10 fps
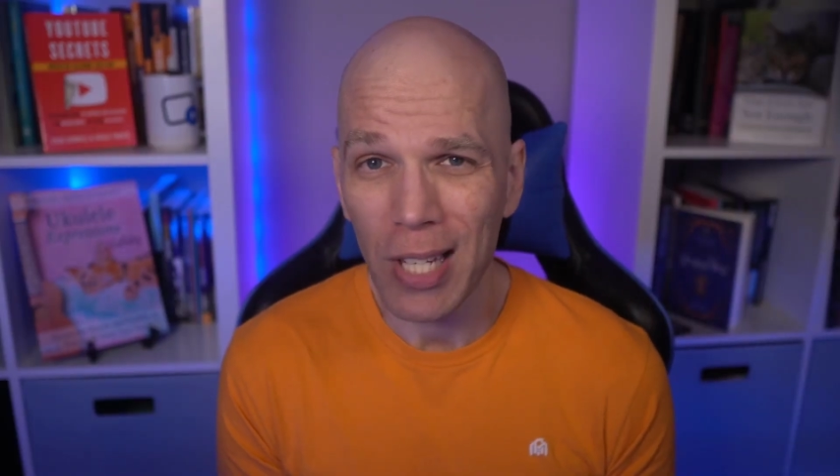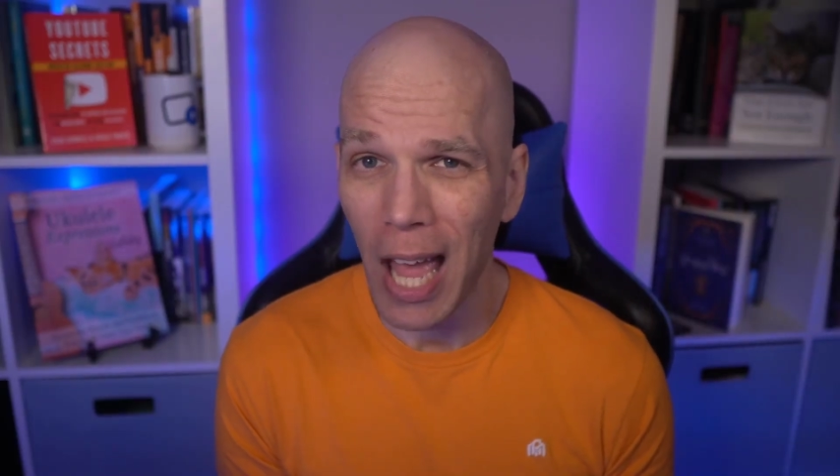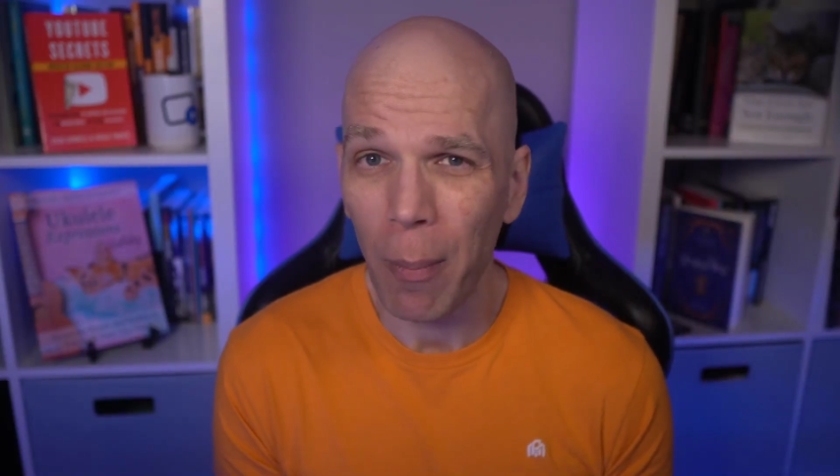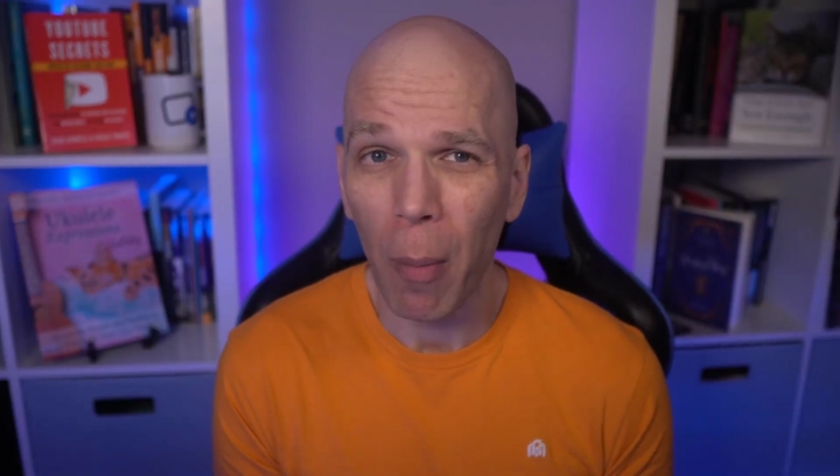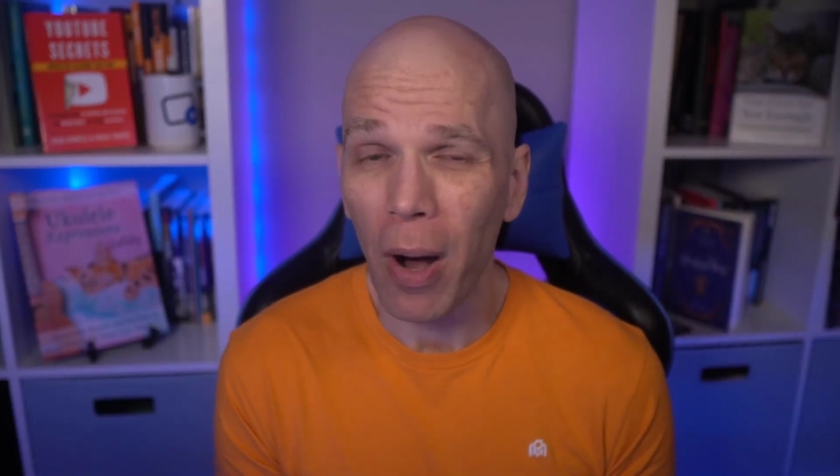
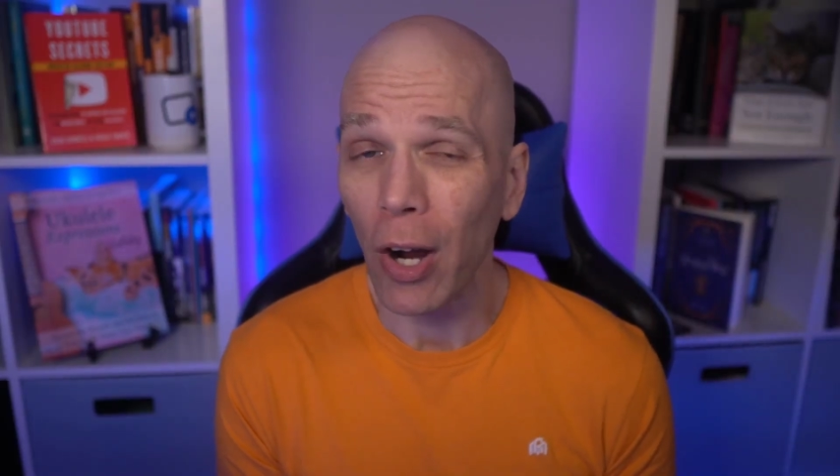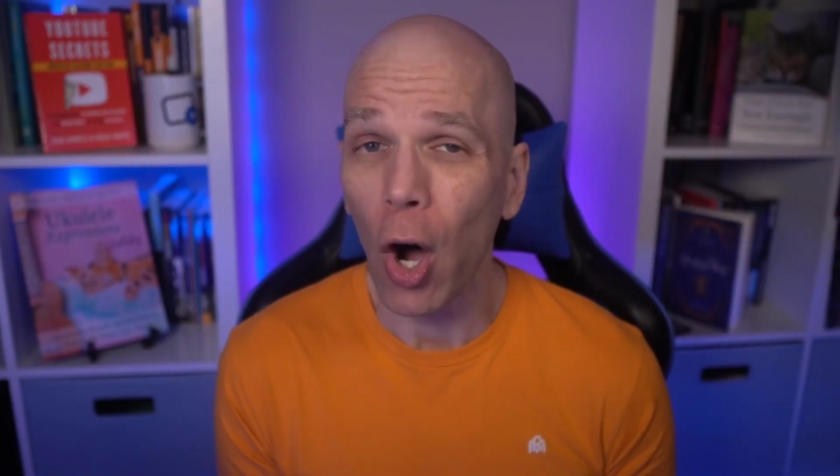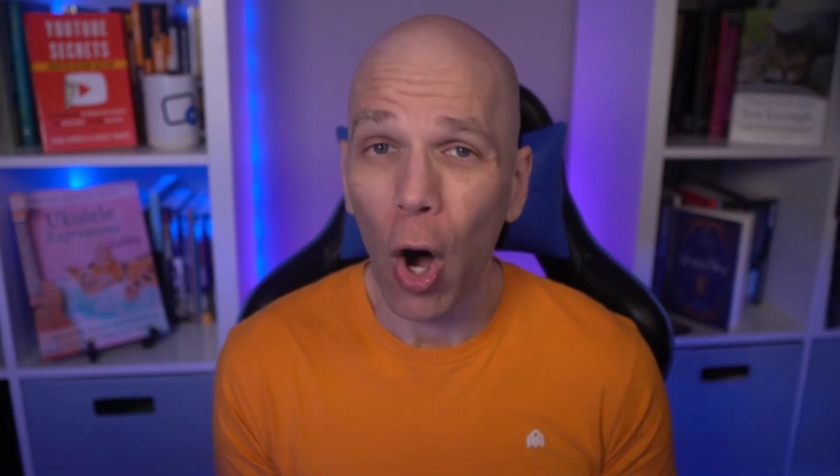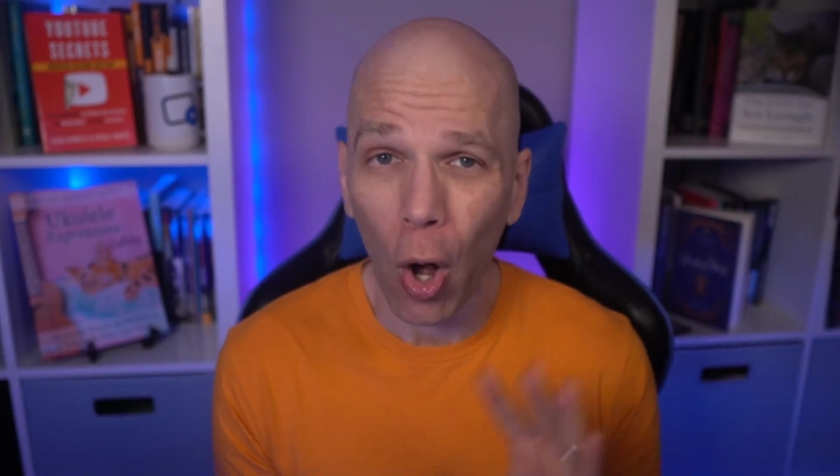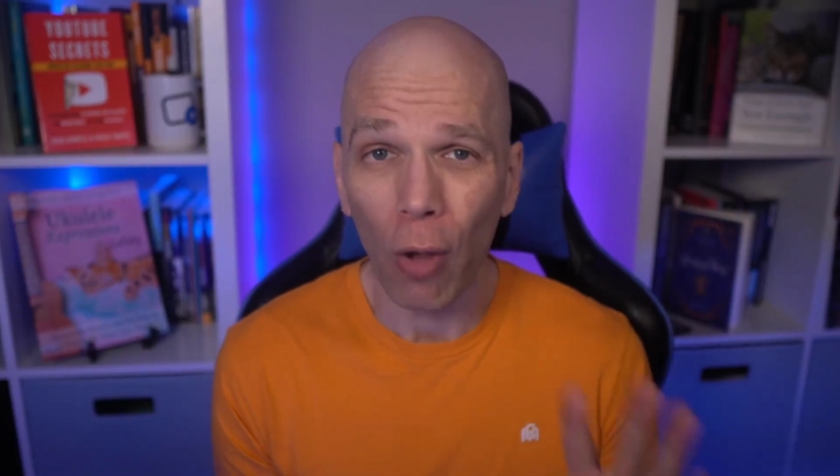time among
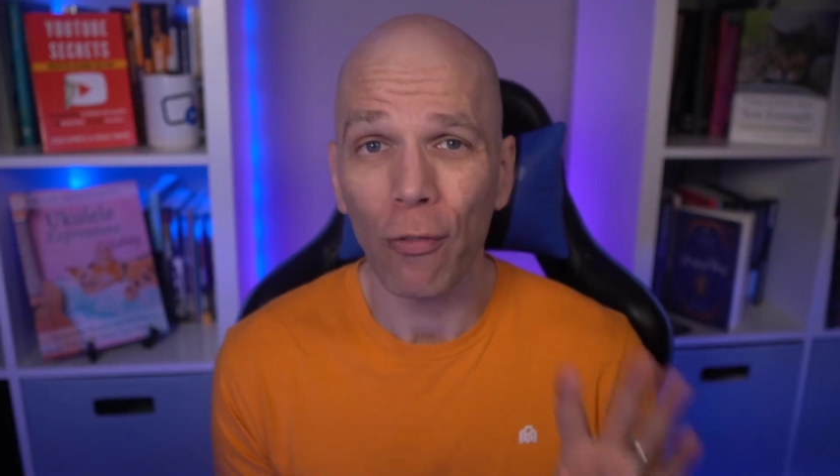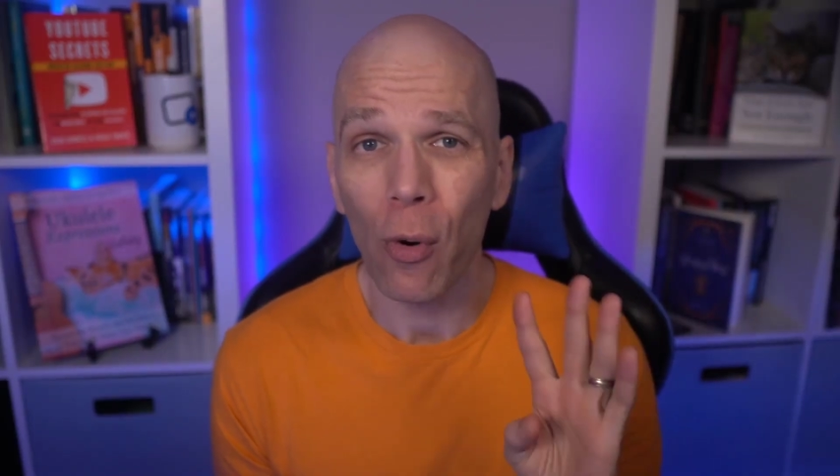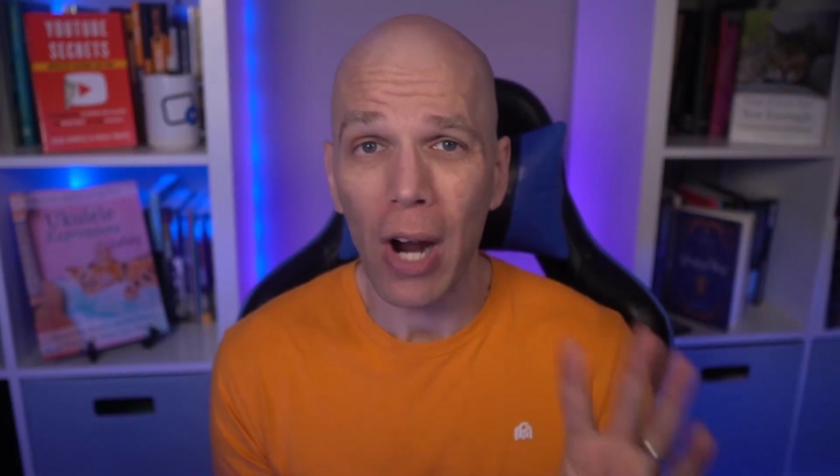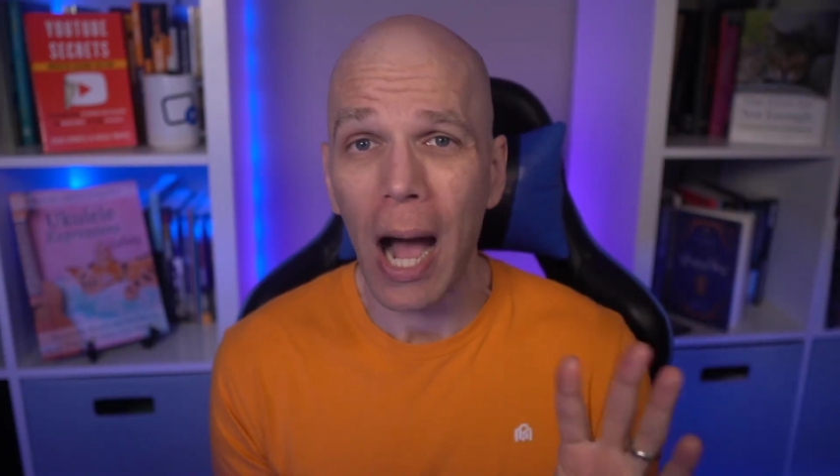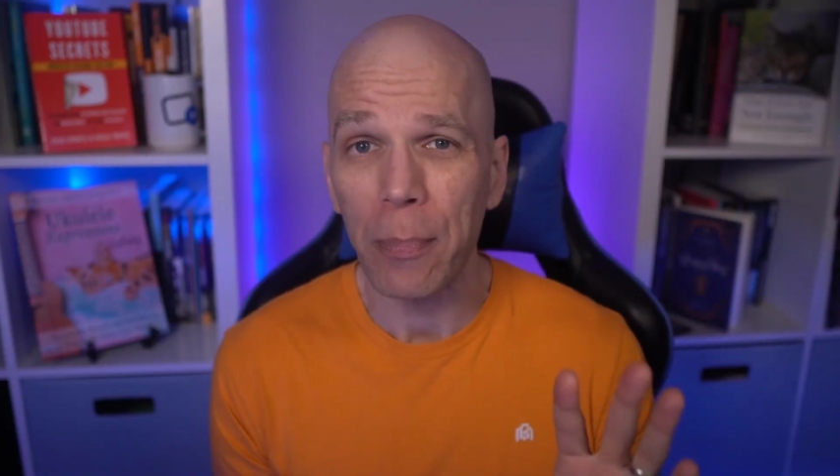all
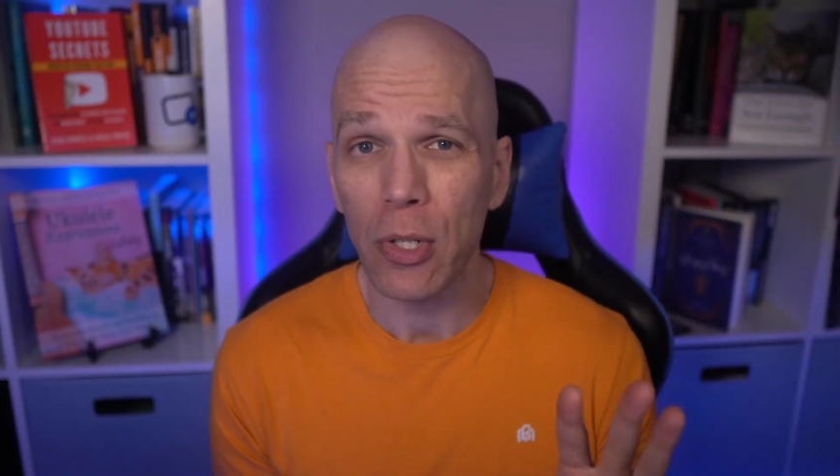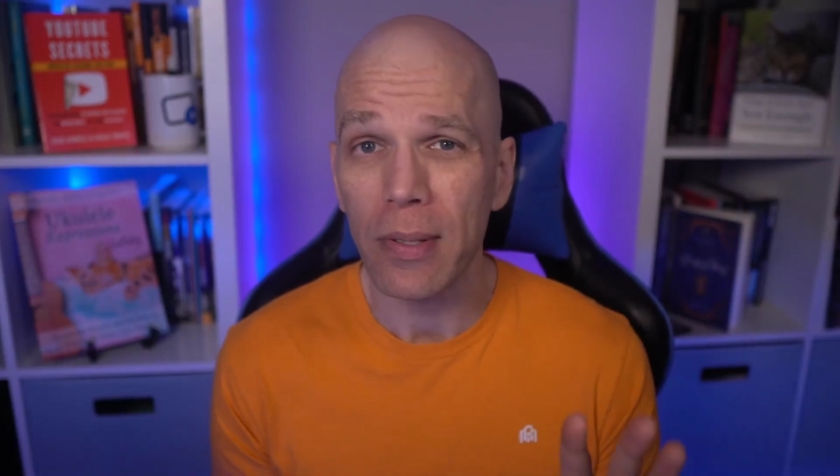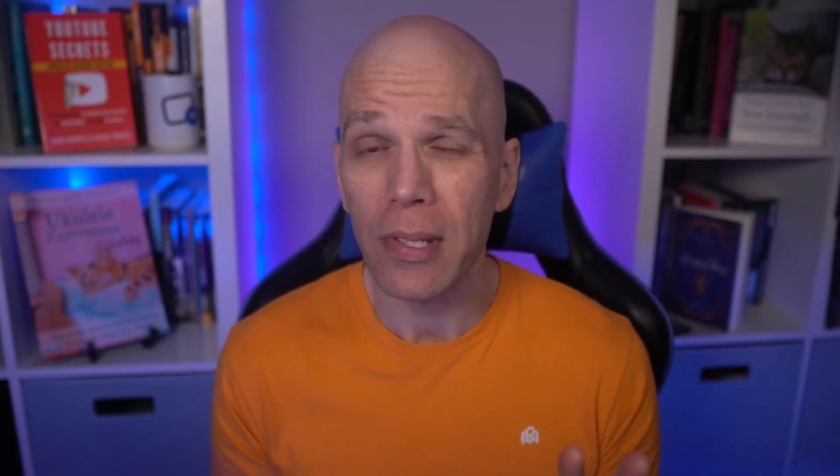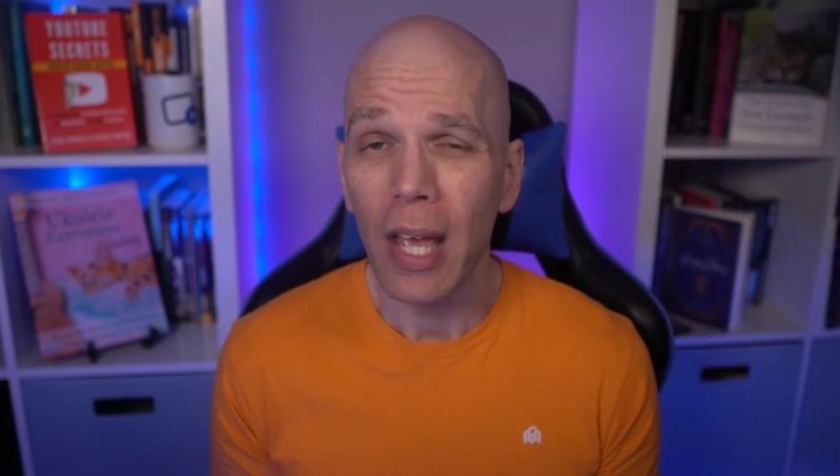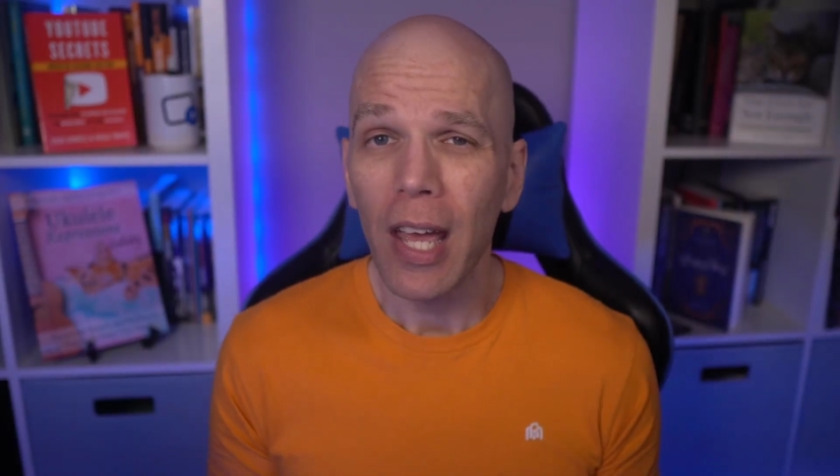four
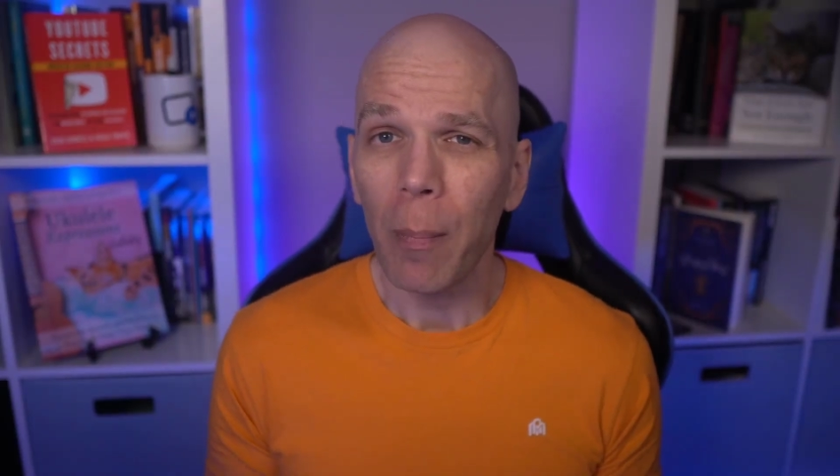options,